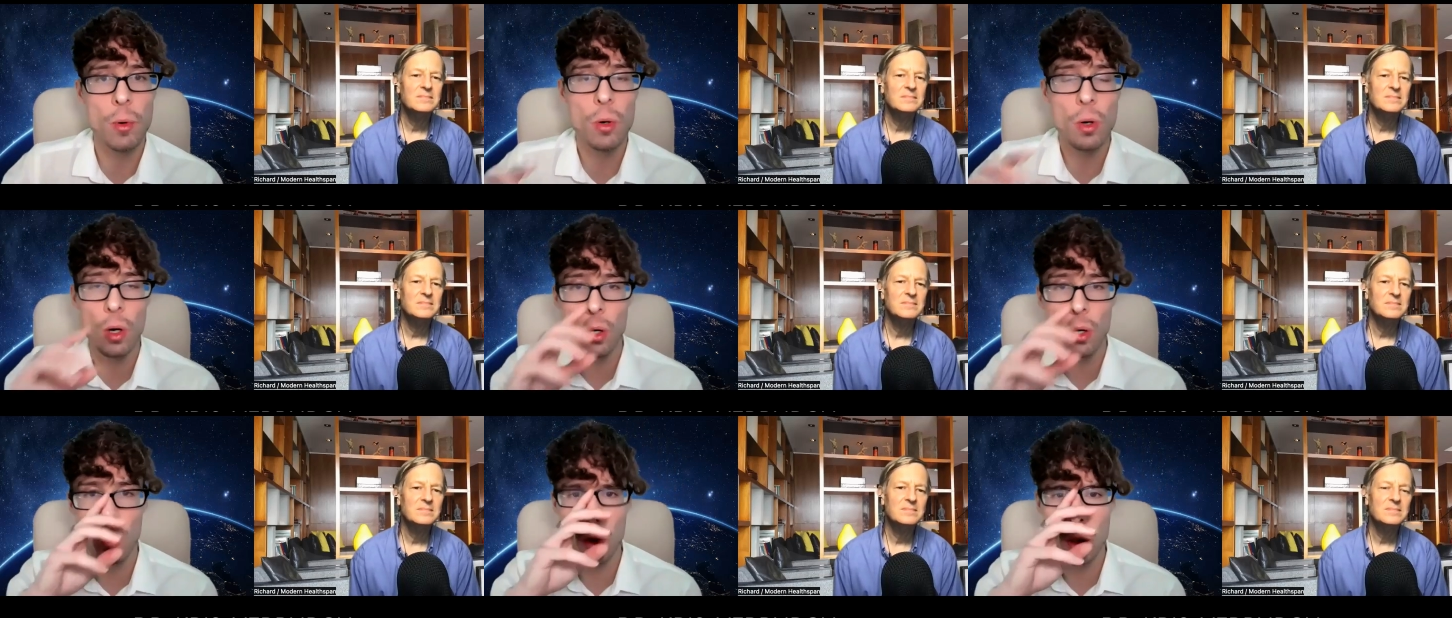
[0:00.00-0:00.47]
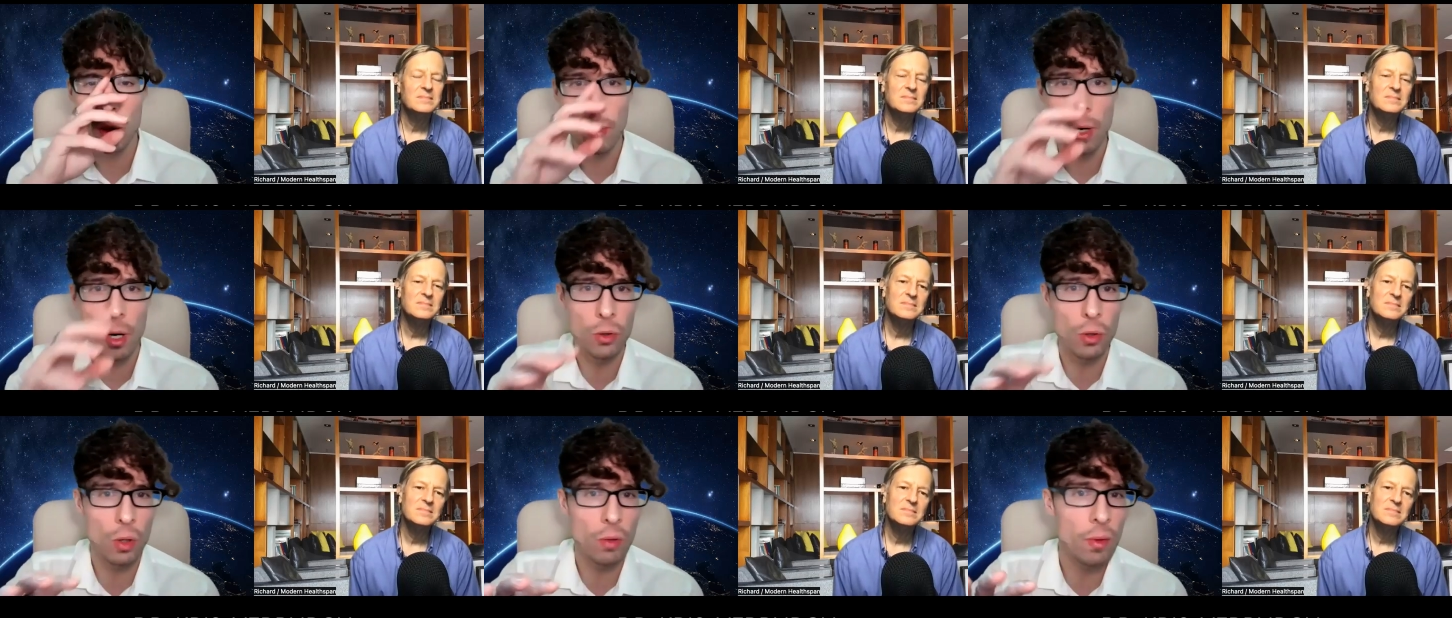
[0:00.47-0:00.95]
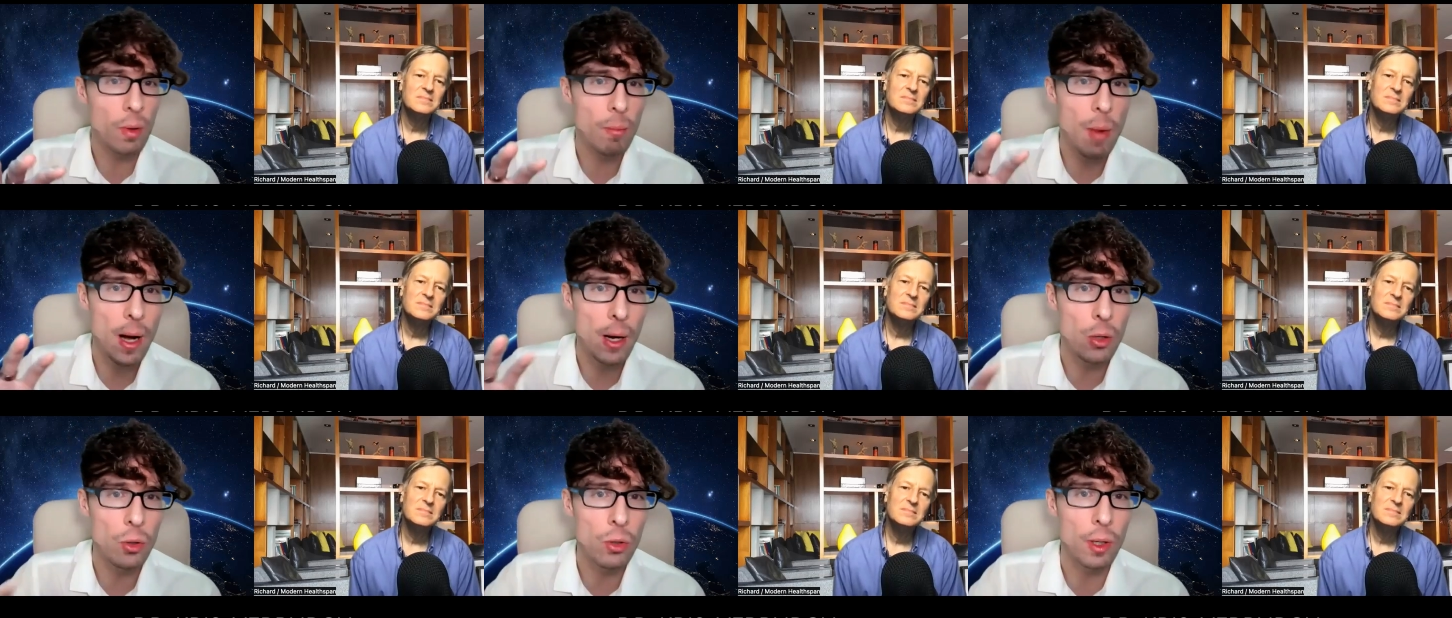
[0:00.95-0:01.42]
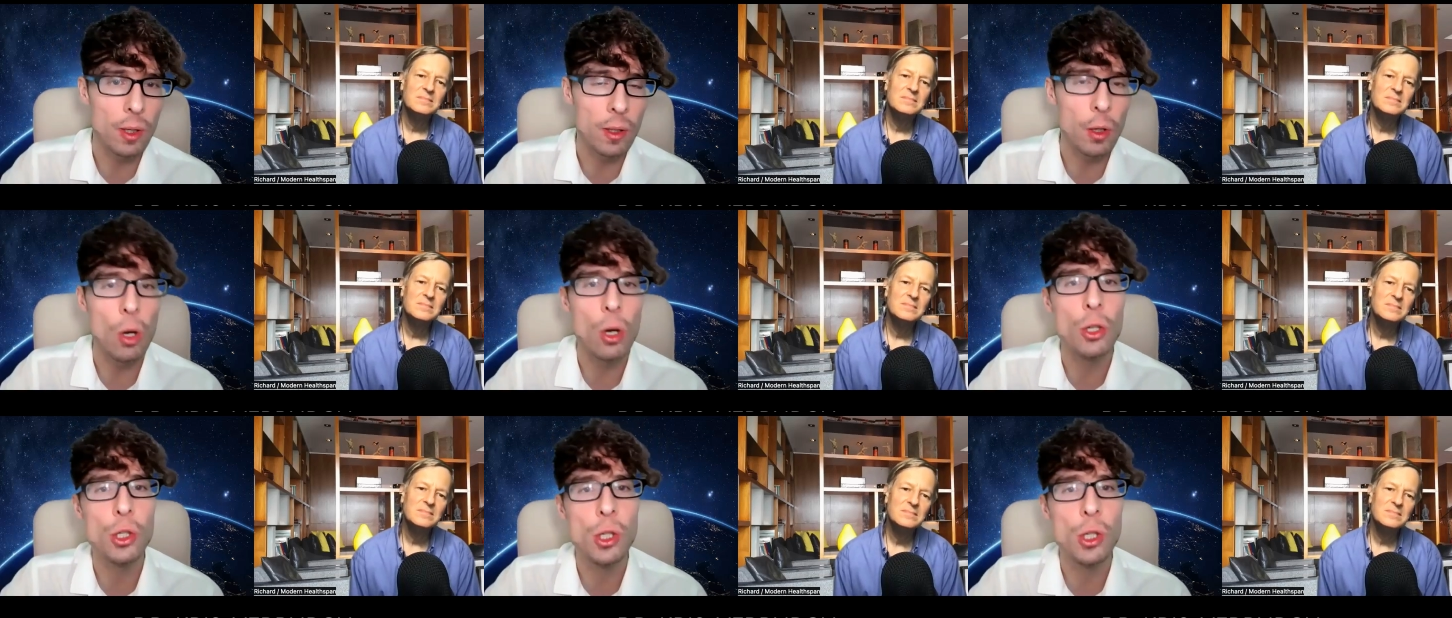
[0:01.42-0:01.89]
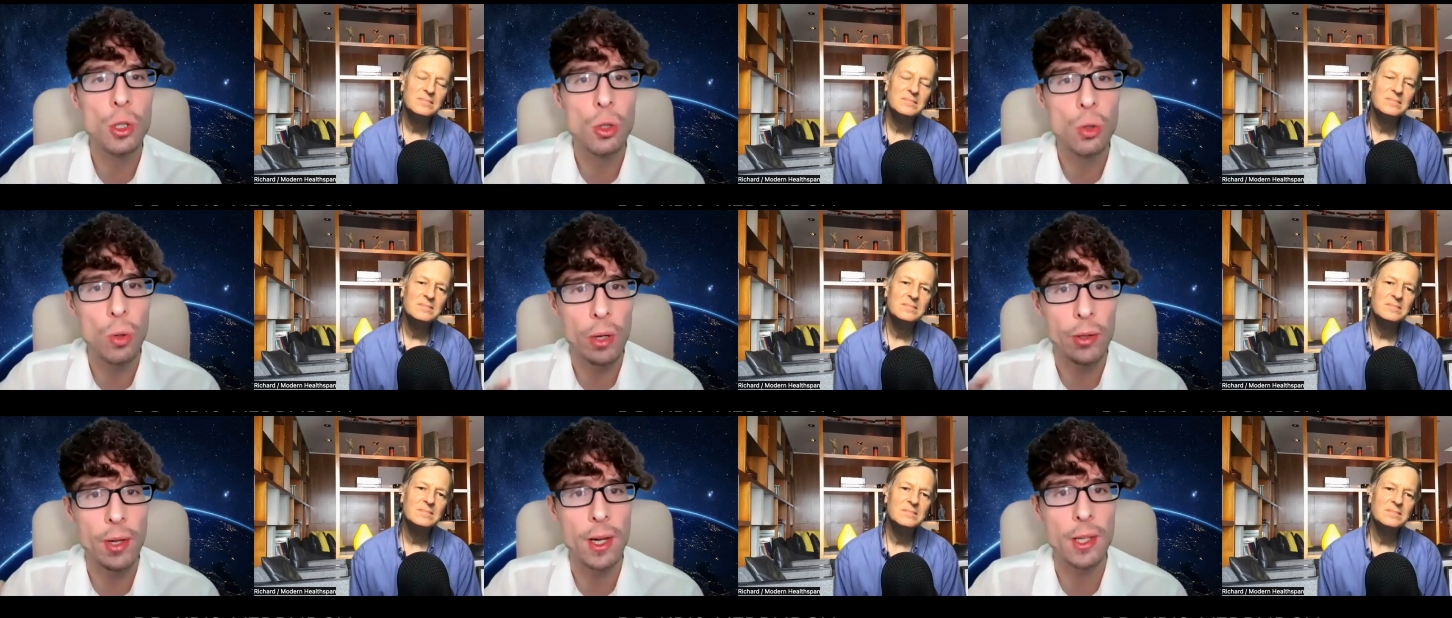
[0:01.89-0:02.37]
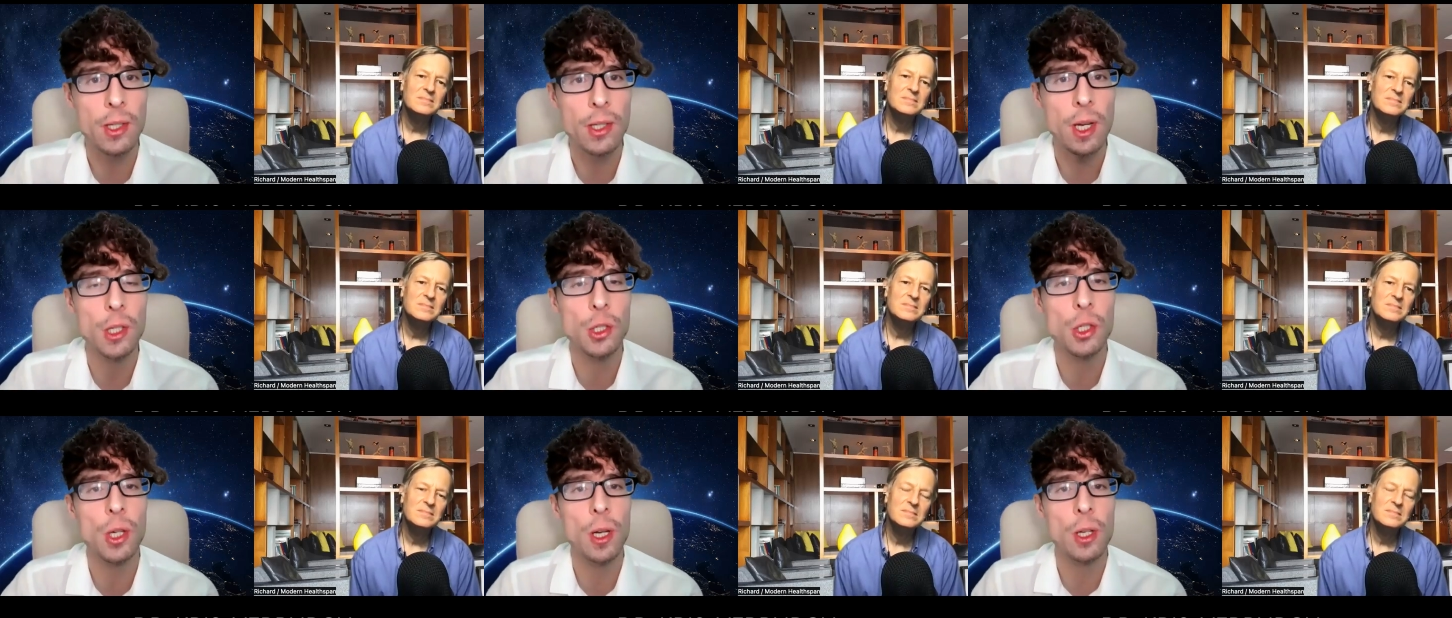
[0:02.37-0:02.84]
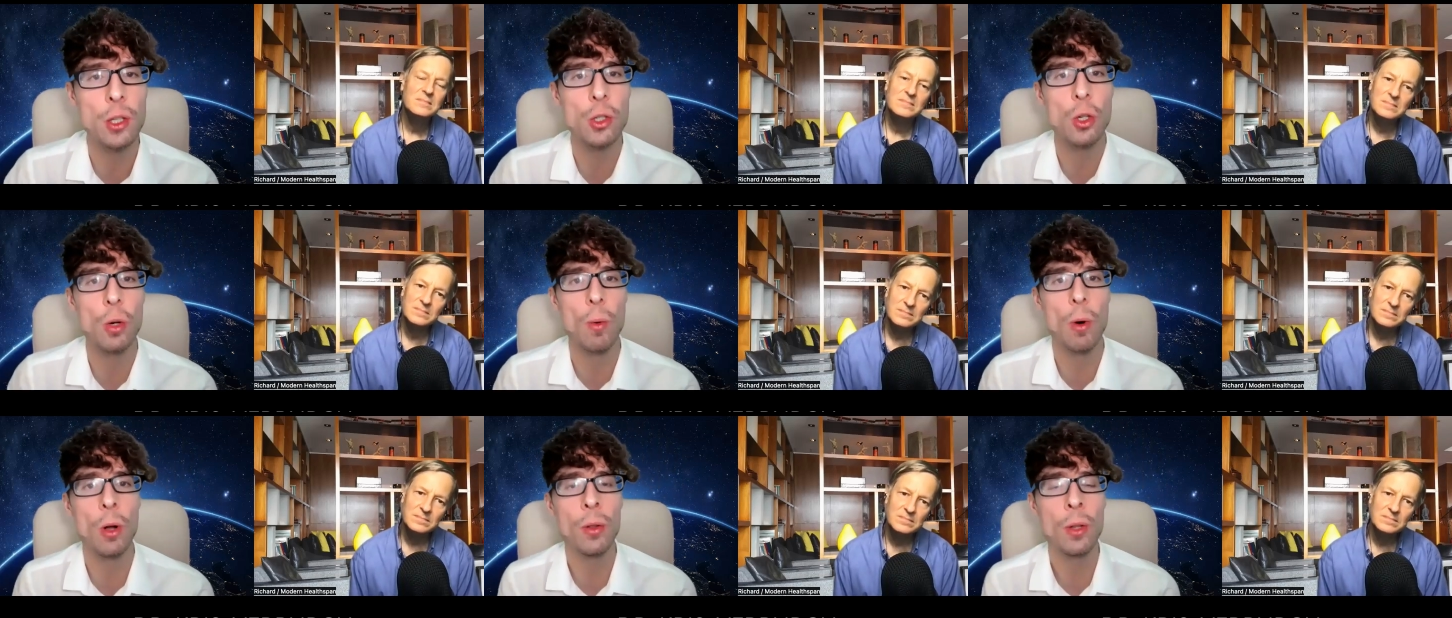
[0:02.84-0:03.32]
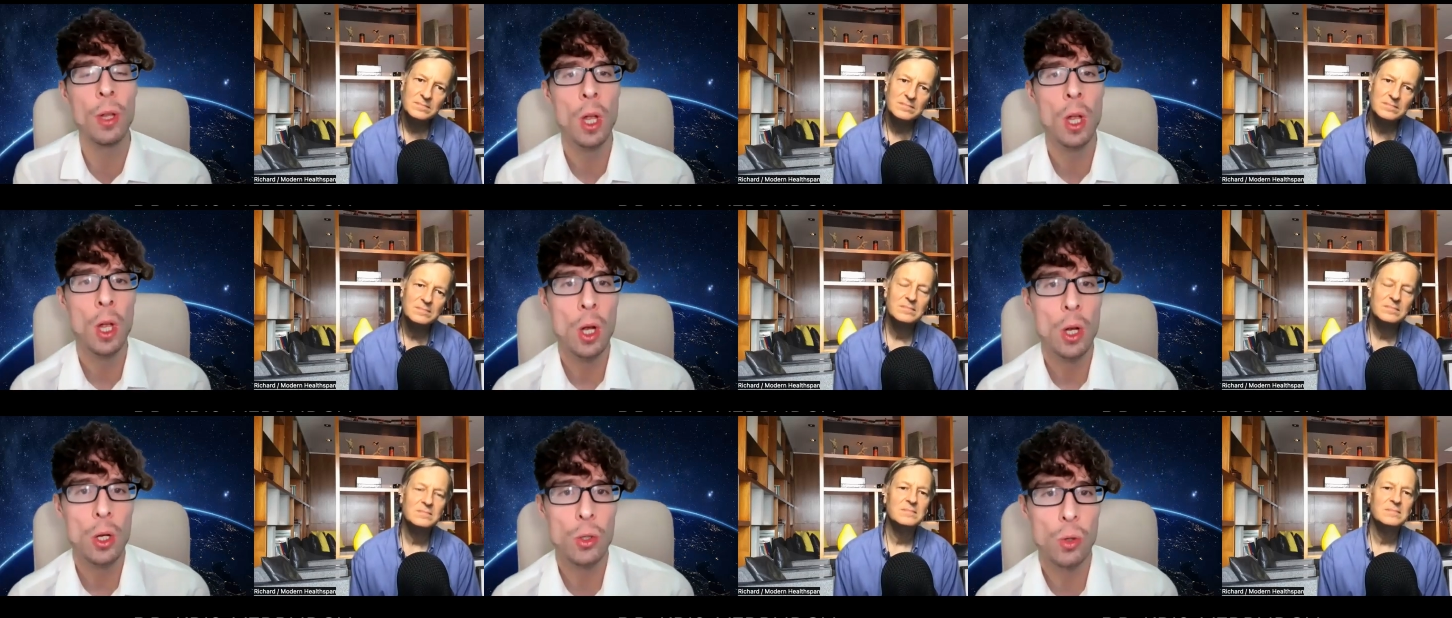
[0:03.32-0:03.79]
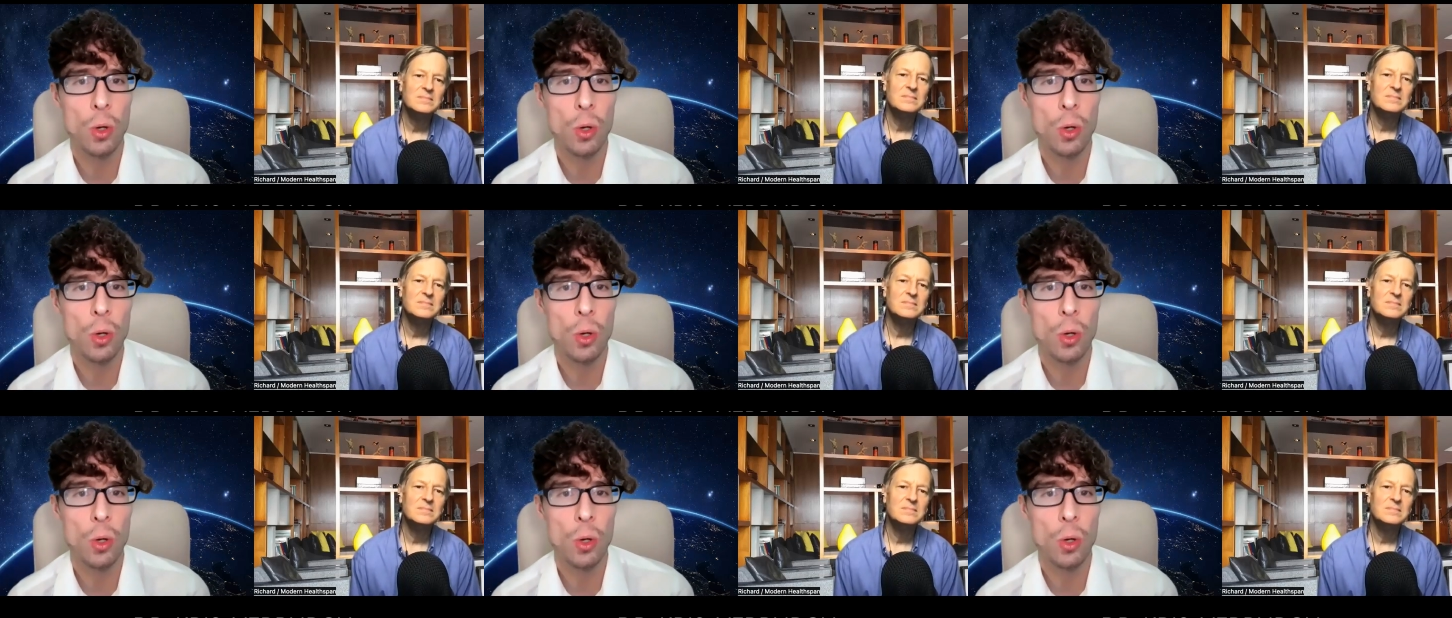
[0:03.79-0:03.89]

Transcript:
Speaker 1: the book goes about novel biotechnologies to address aging and so on.